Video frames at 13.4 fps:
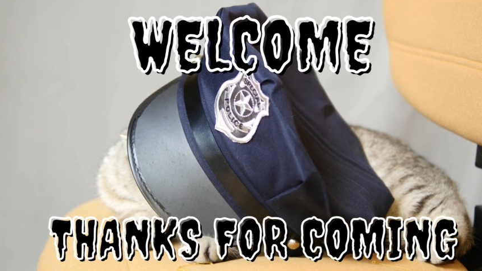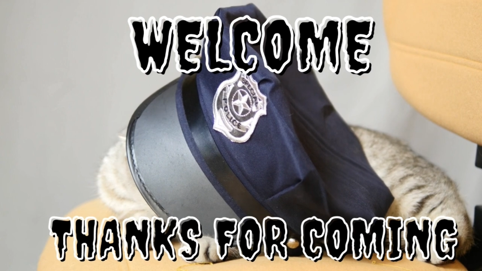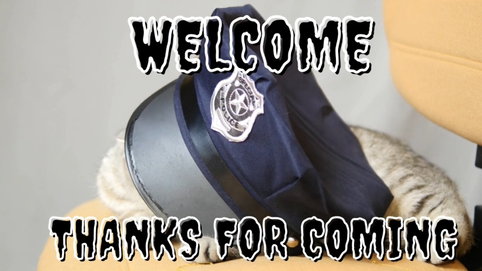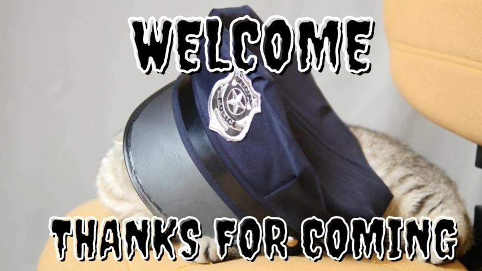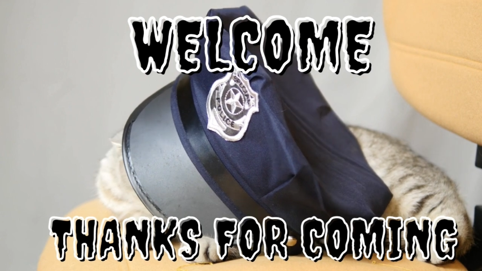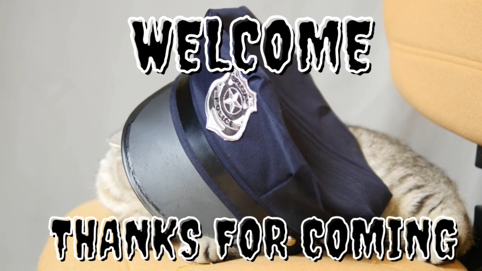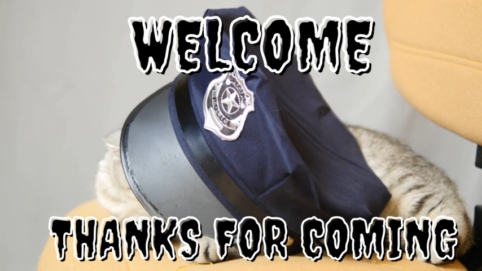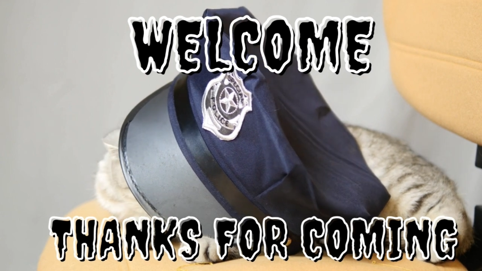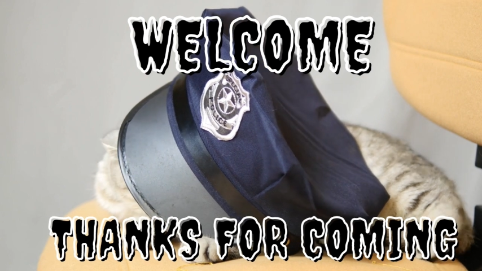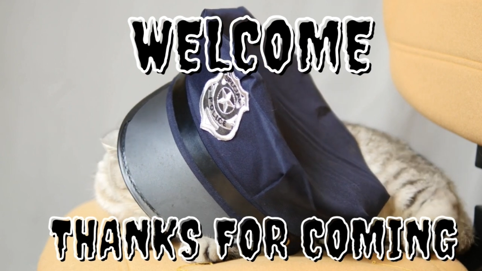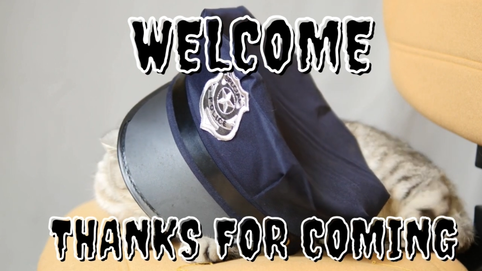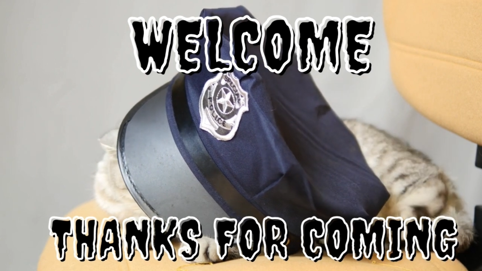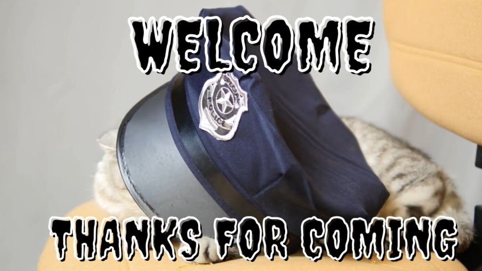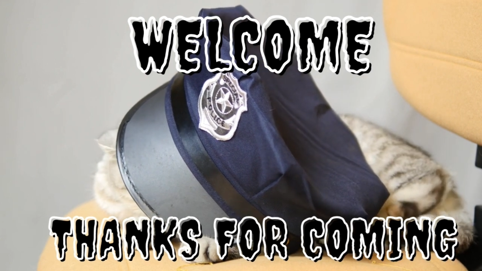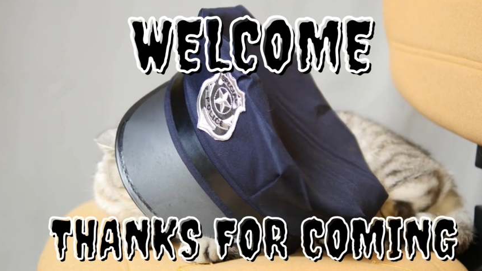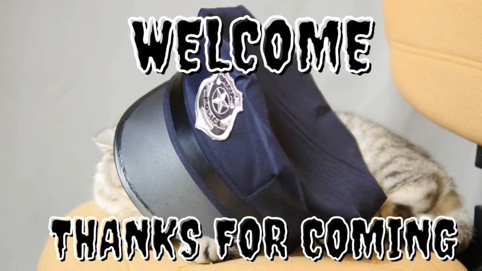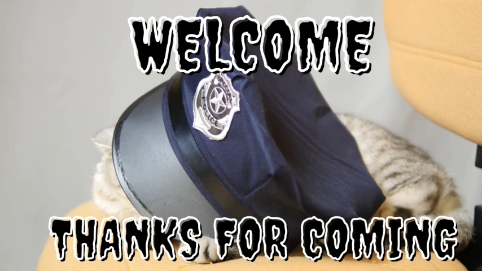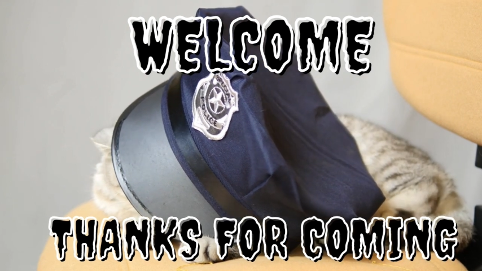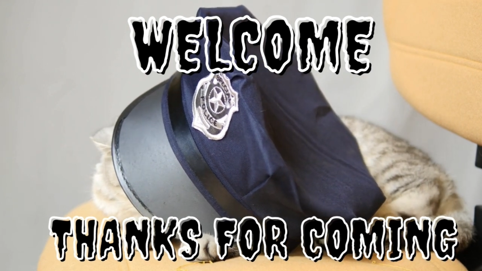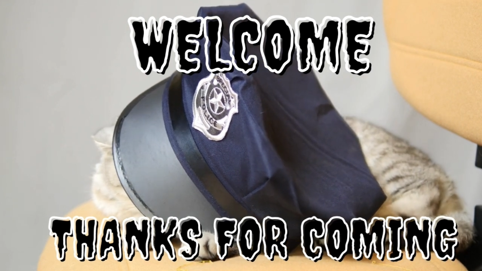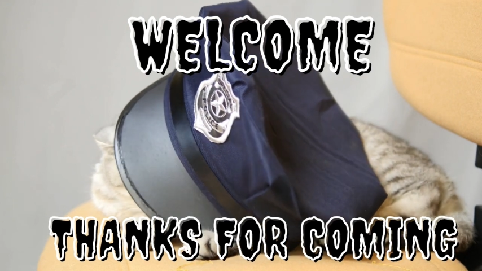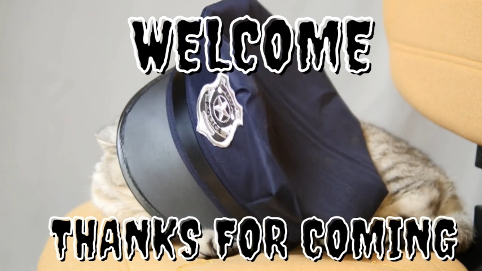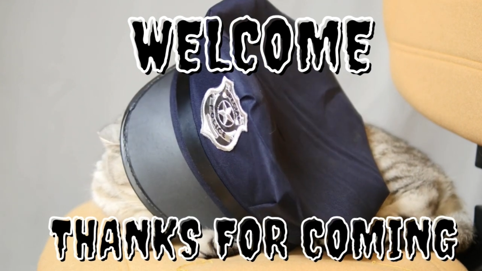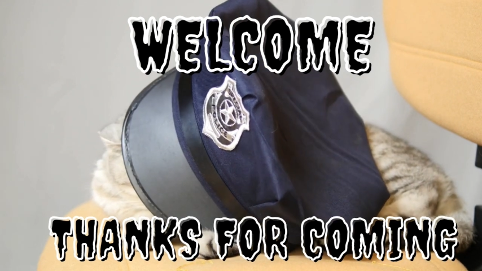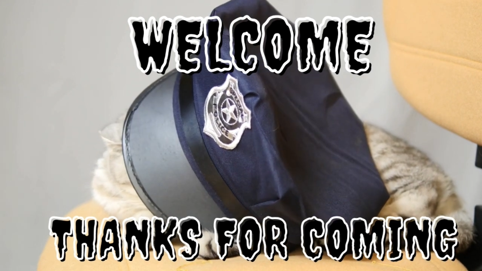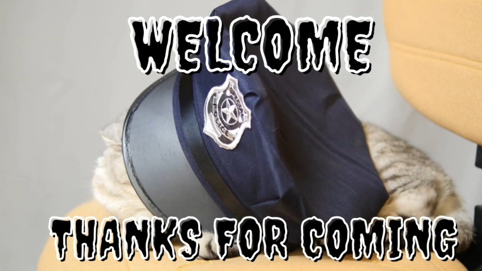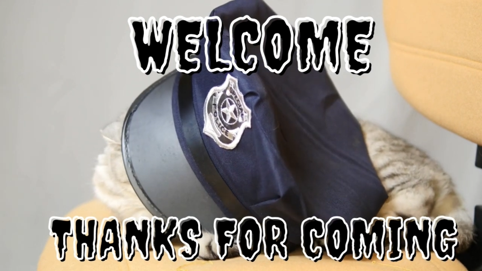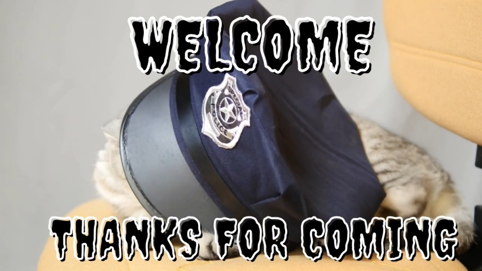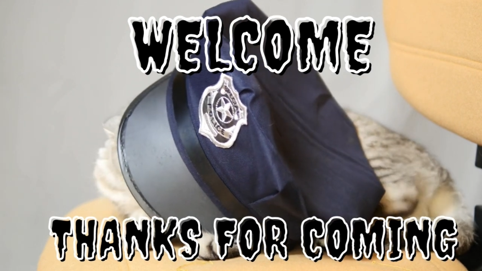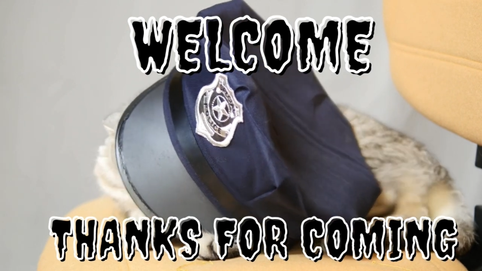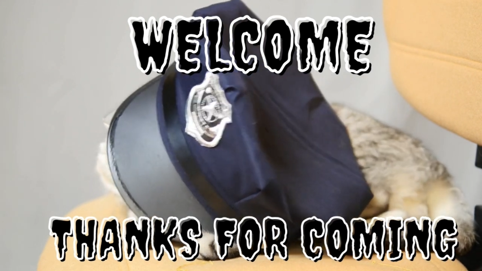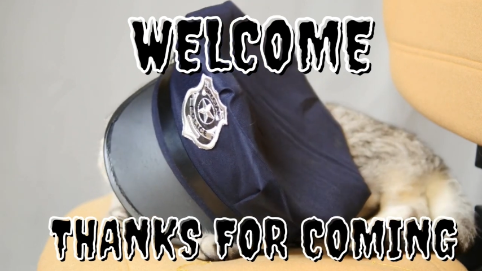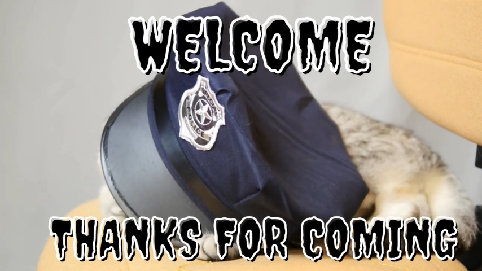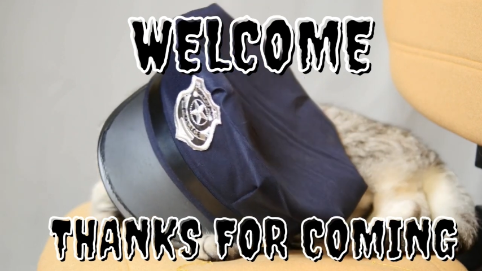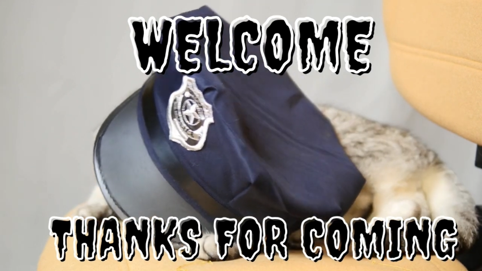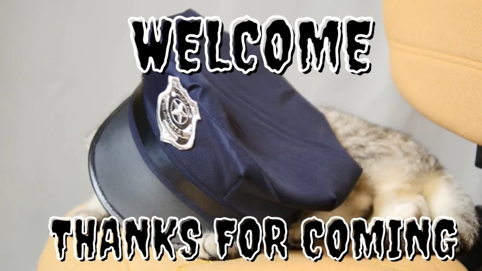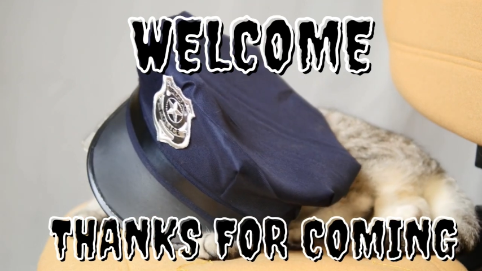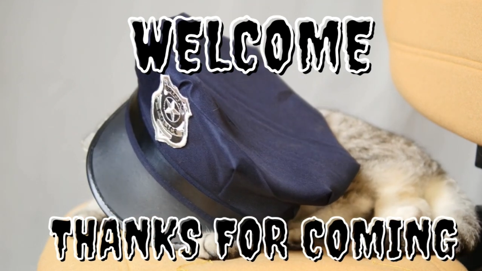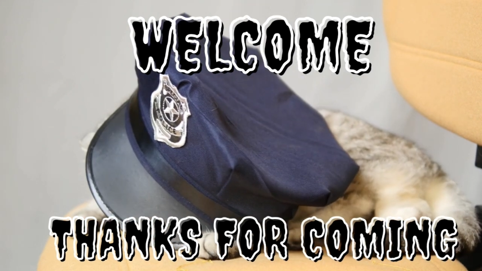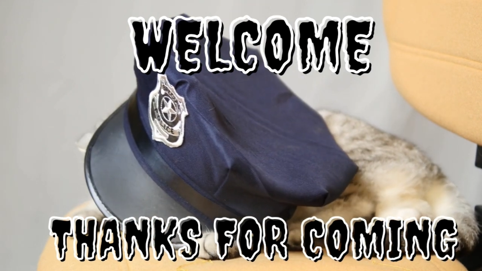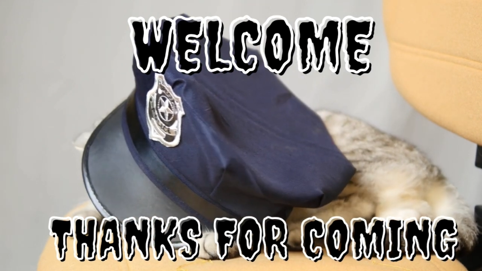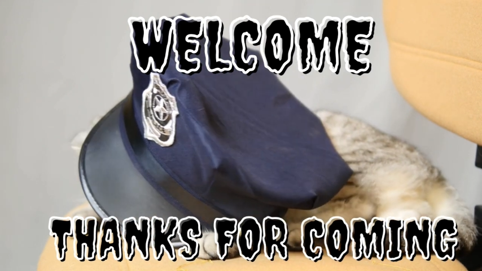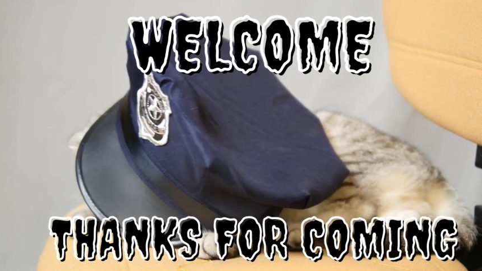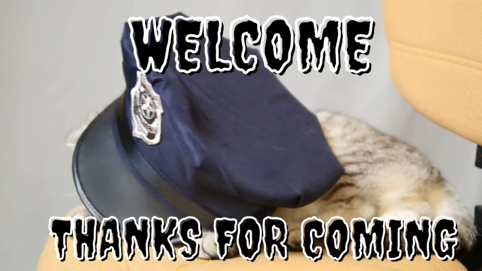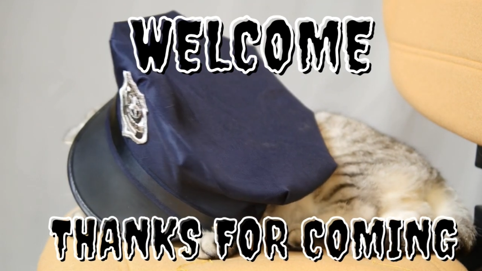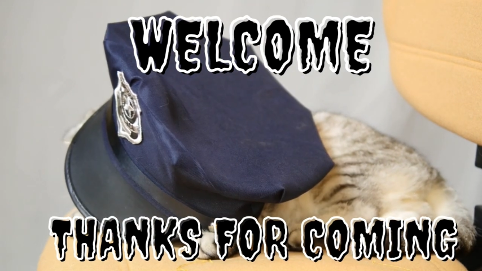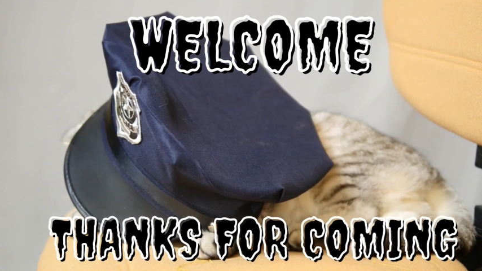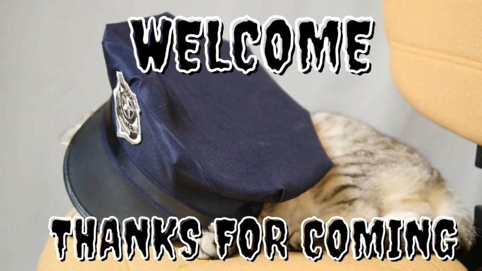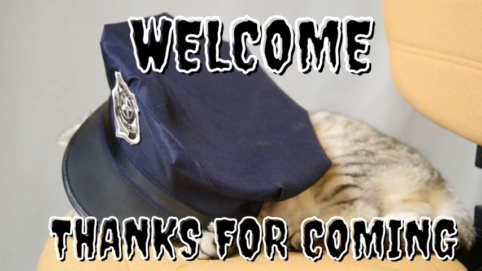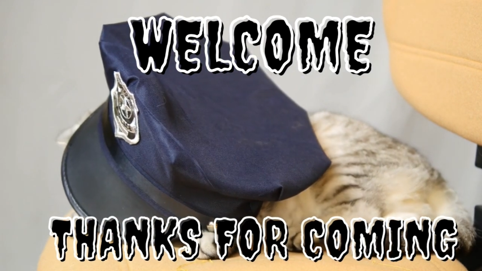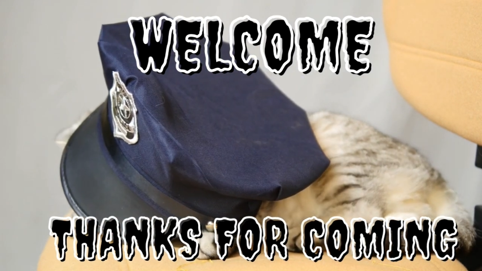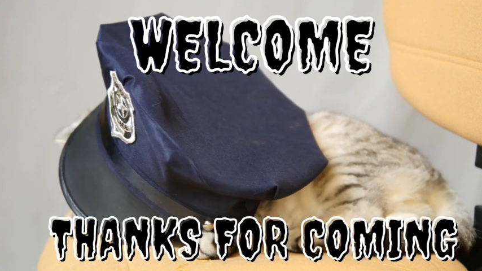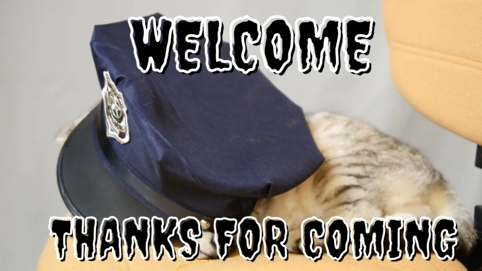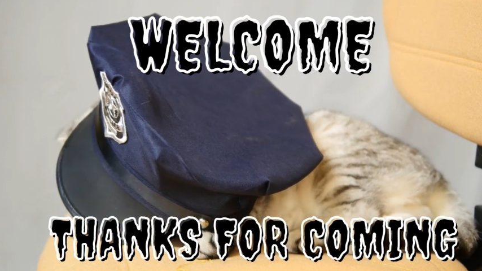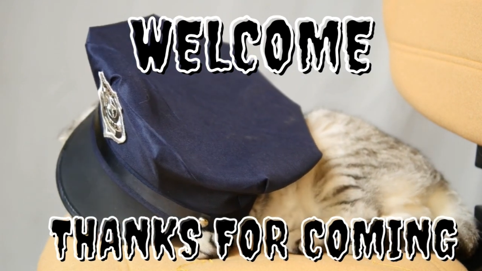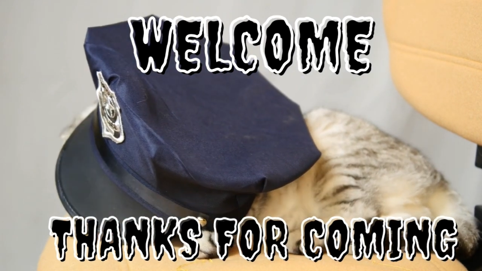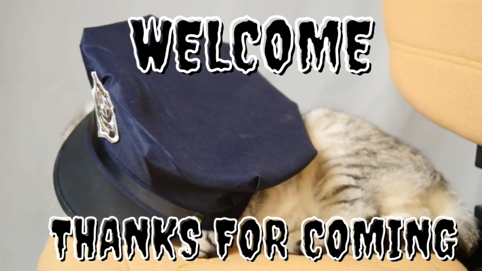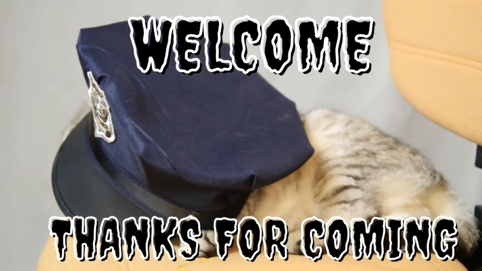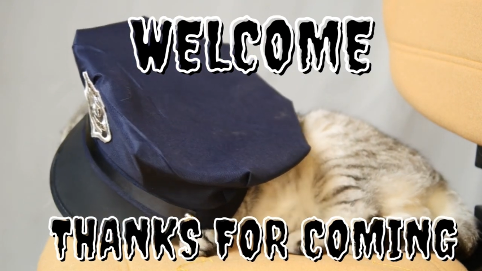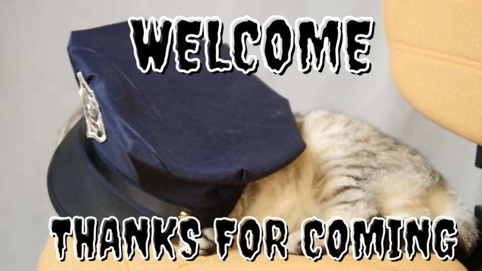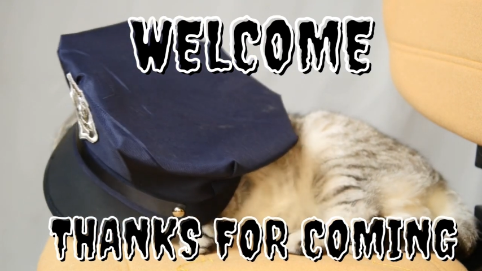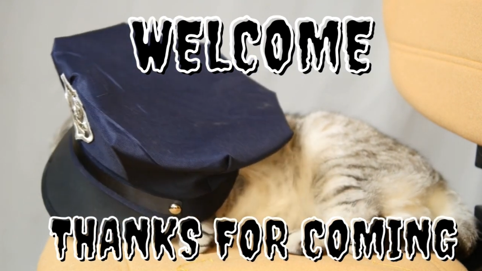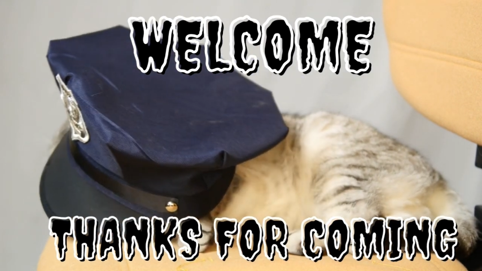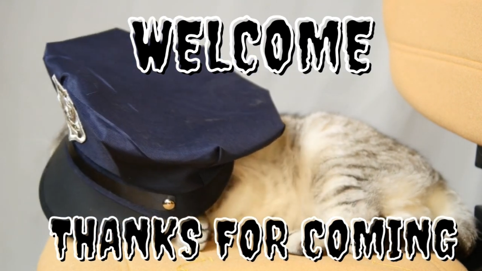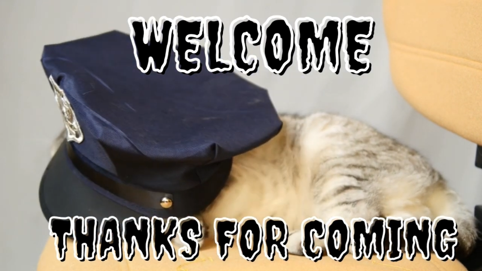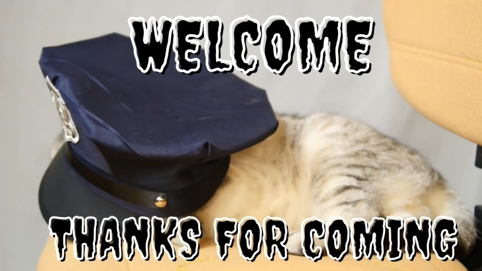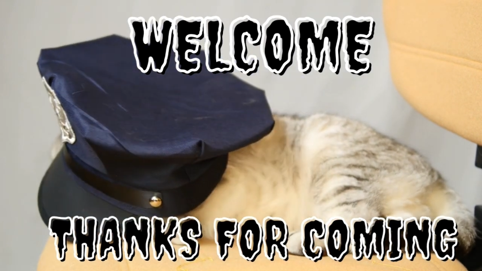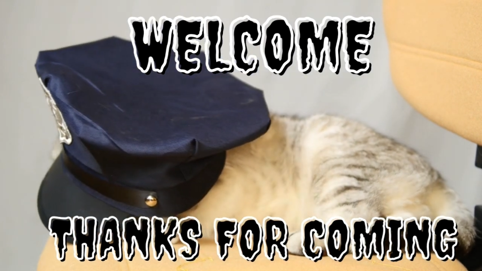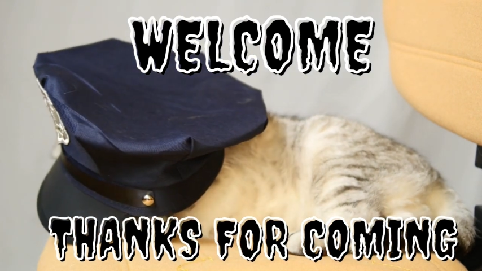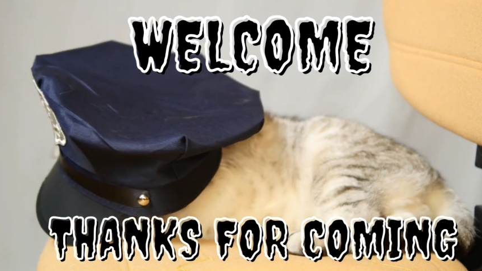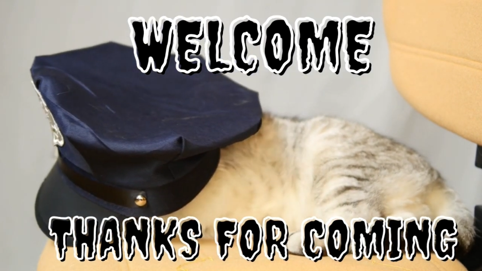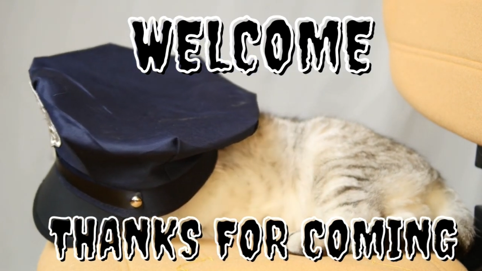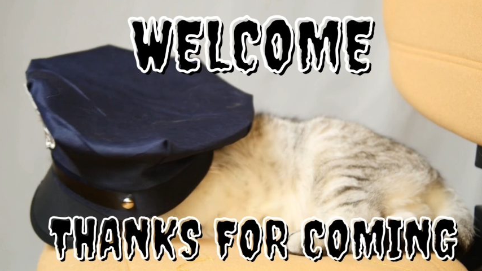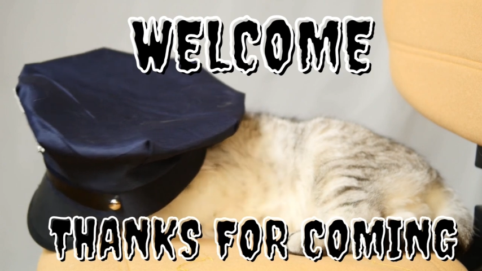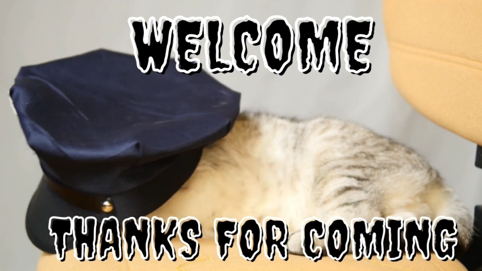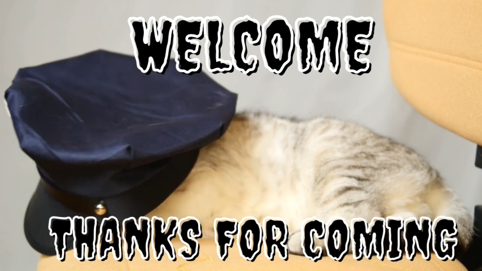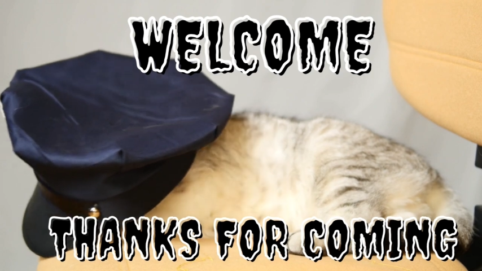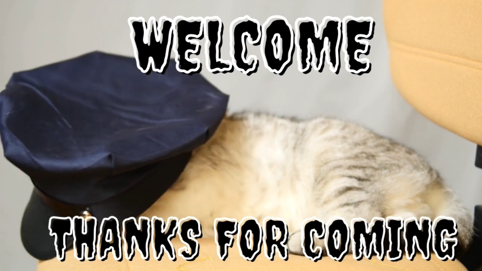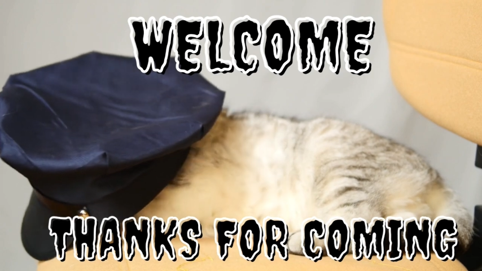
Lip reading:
Nobody's mouth can be seen.